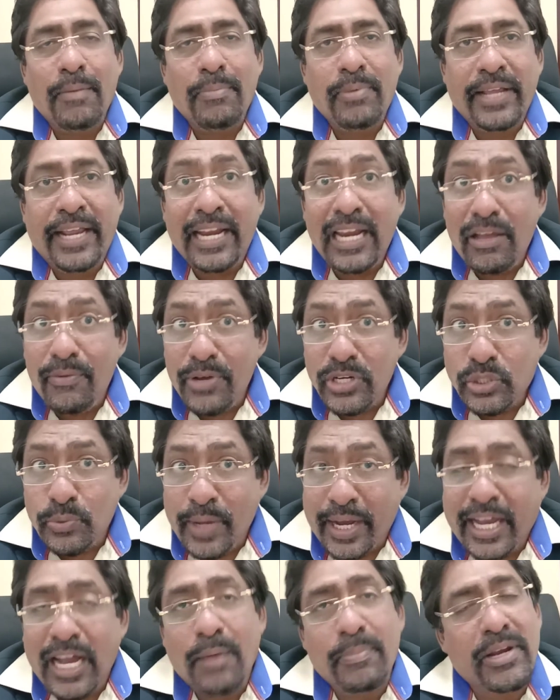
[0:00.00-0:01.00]
innovative
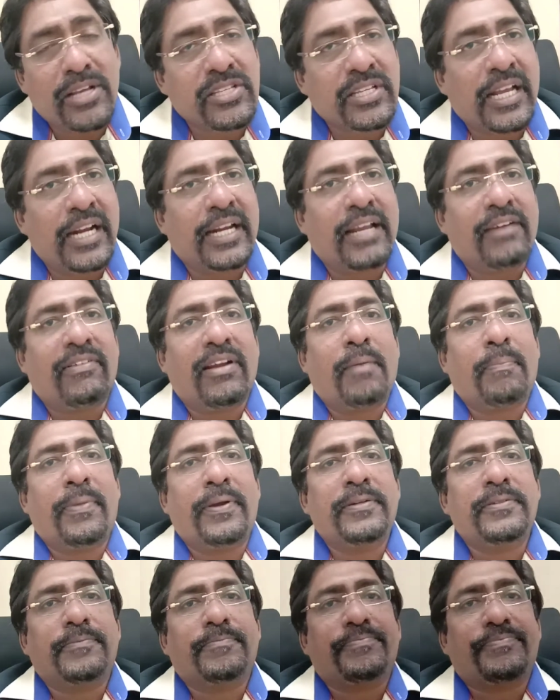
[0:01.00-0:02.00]
vocabulary skill
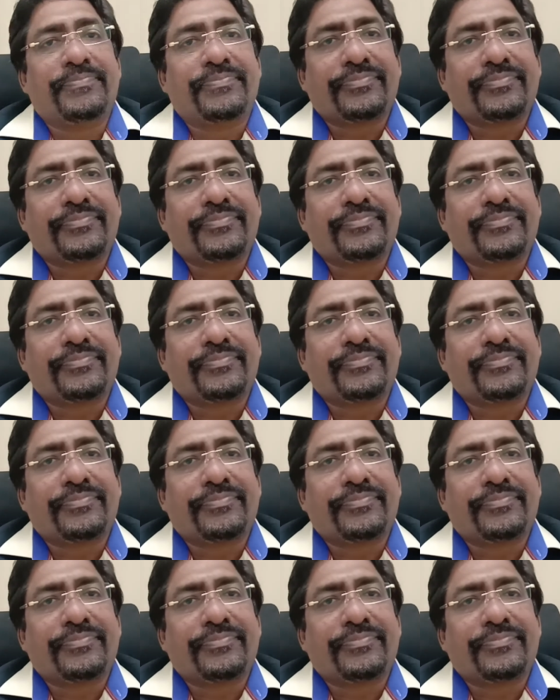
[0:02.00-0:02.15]
development,